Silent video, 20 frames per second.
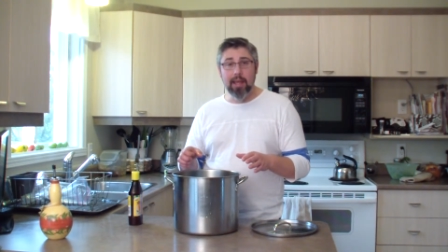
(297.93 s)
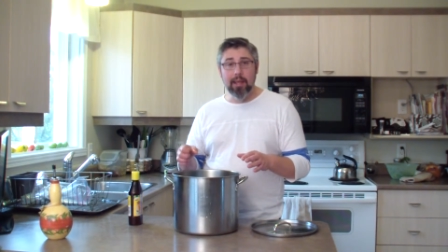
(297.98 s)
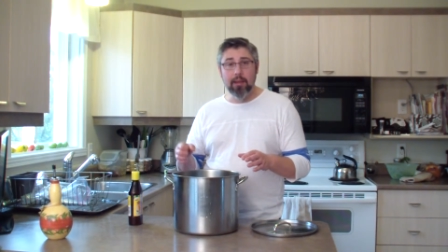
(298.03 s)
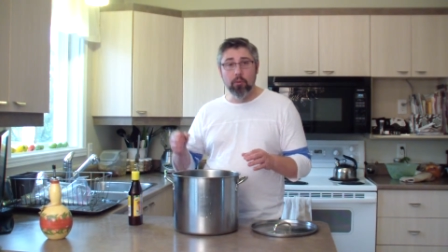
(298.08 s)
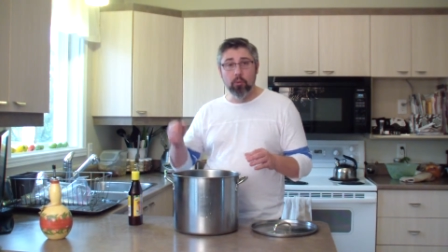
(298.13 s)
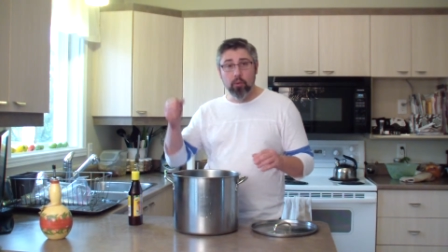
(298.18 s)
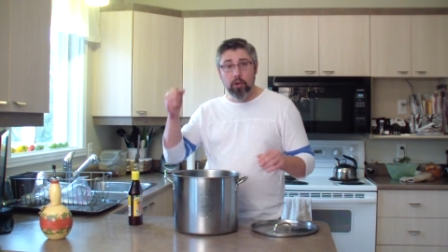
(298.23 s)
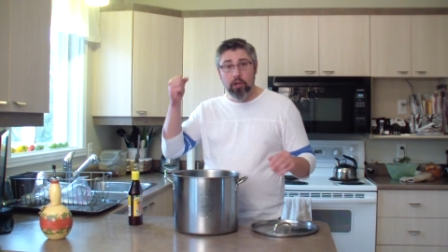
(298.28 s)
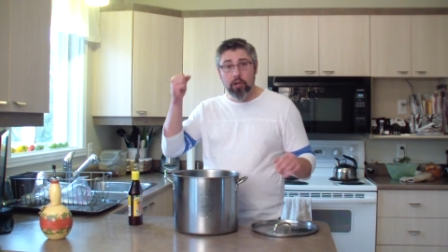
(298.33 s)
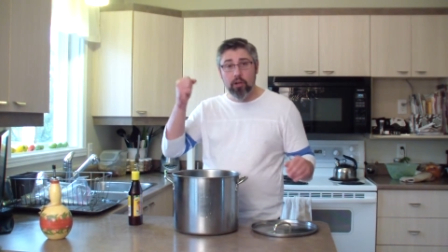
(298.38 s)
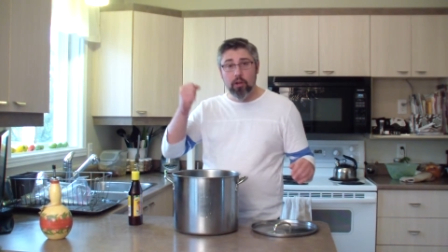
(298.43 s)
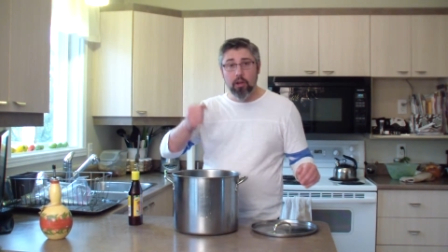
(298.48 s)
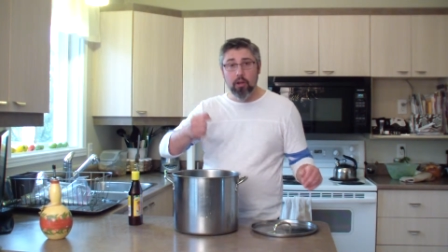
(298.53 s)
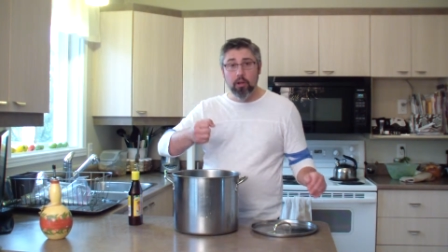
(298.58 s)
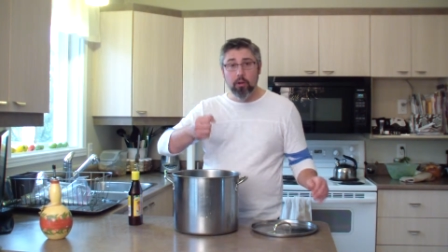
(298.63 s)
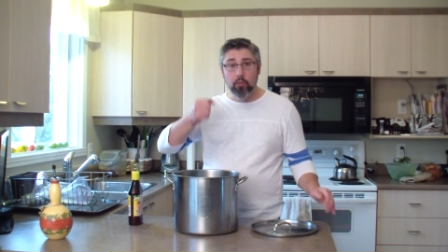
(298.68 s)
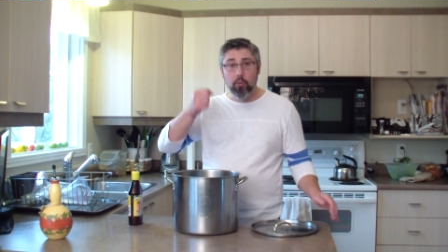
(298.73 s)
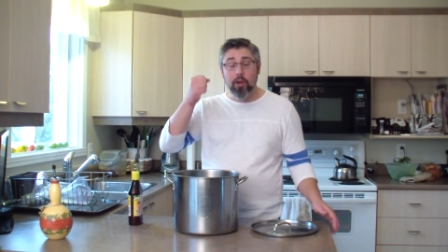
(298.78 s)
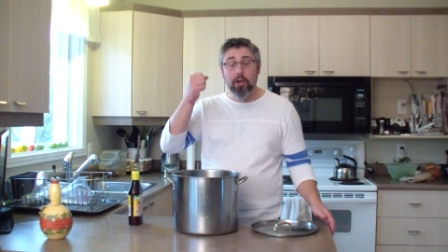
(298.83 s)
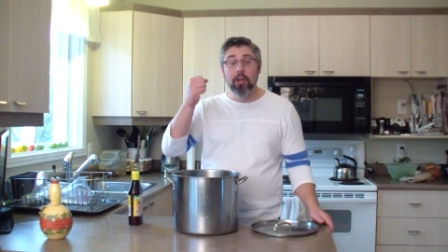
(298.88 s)
and
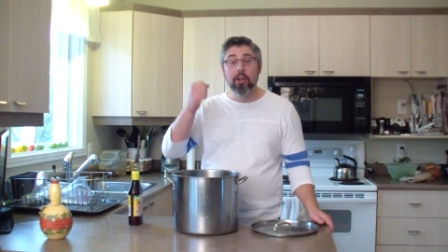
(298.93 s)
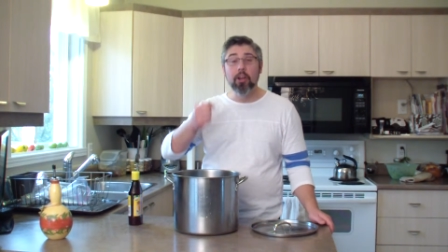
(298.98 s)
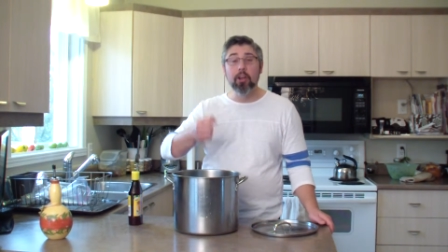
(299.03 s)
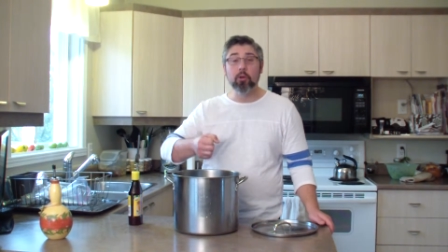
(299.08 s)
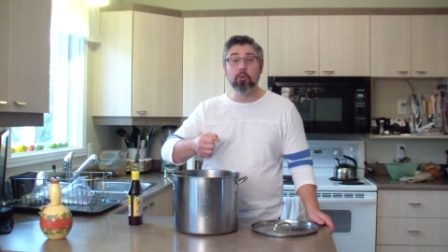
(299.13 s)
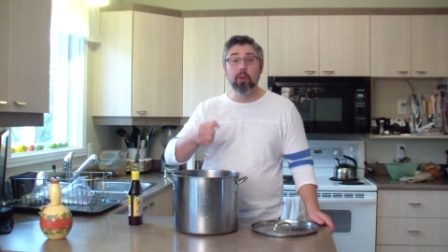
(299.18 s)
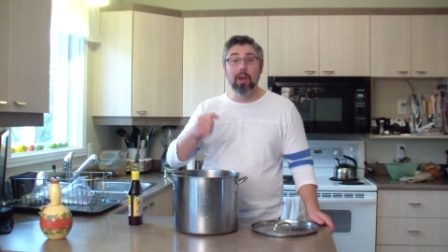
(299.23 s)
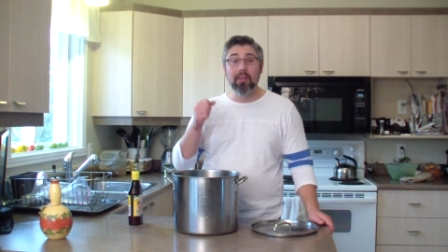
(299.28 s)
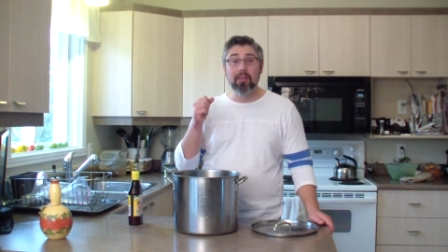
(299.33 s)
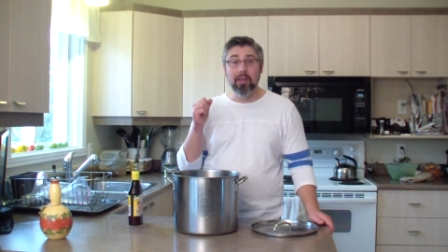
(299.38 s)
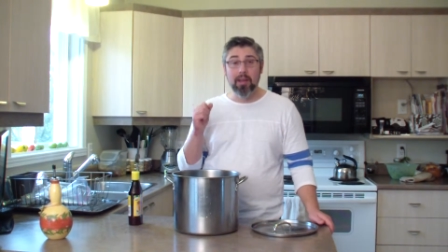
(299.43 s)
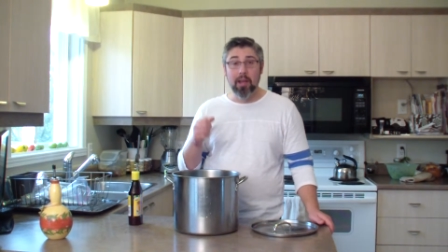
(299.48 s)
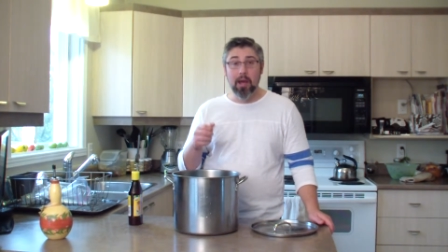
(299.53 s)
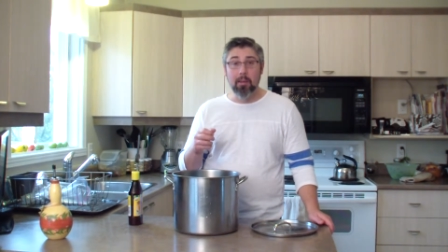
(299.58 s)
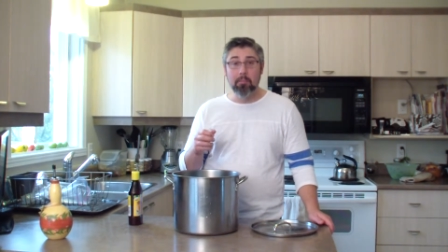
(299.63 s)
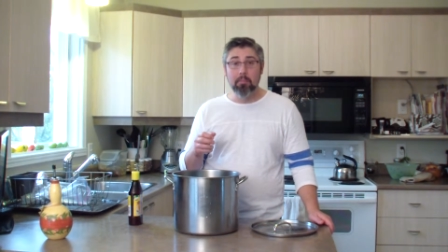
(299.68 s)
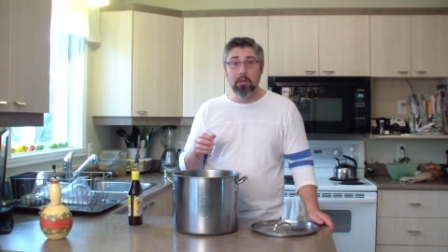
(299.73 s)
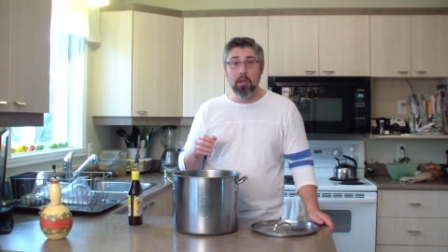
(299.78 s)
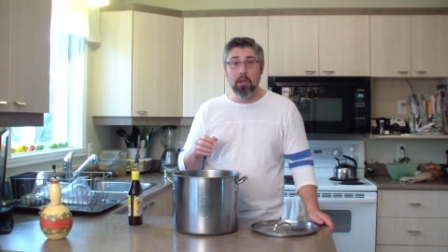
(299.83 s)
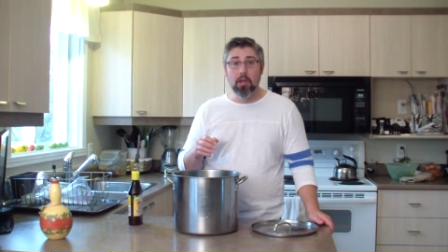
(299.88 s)
we're gonna ground it
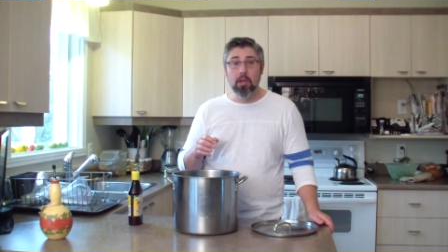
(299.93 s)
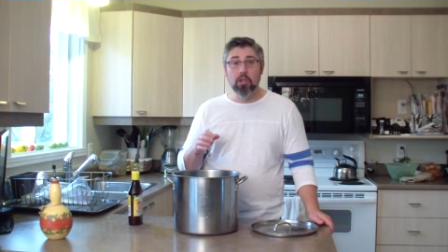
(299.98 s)
up